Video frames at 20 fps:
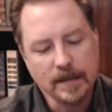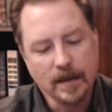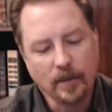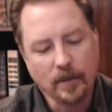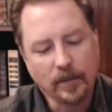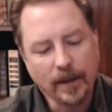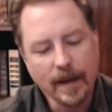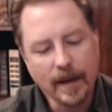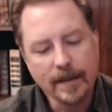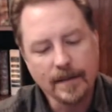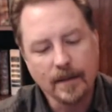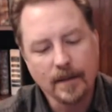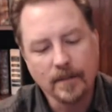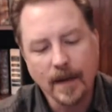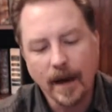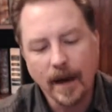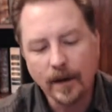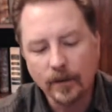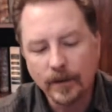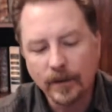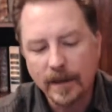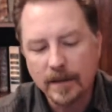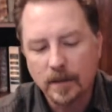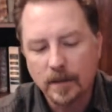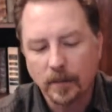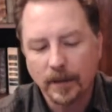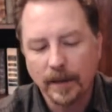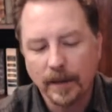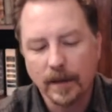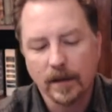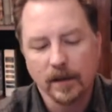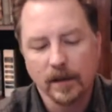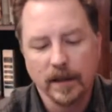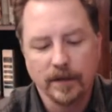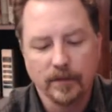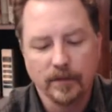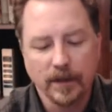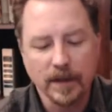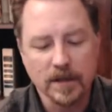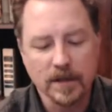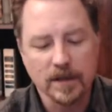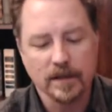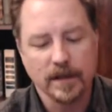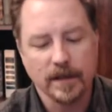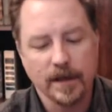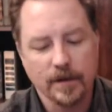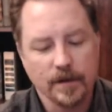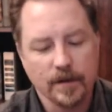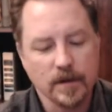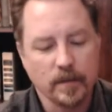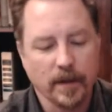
and applied them not only to political and religious leaders,